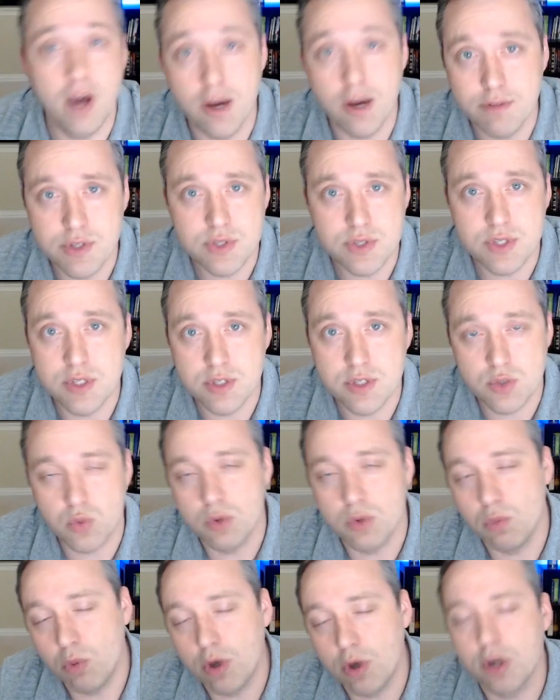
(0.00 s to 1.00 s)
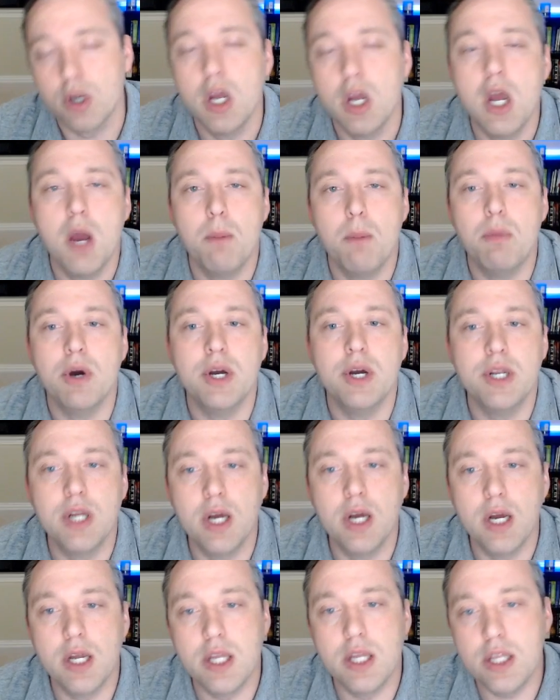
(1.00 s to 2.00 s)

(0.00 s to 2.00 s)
obviously this wouldn't work, but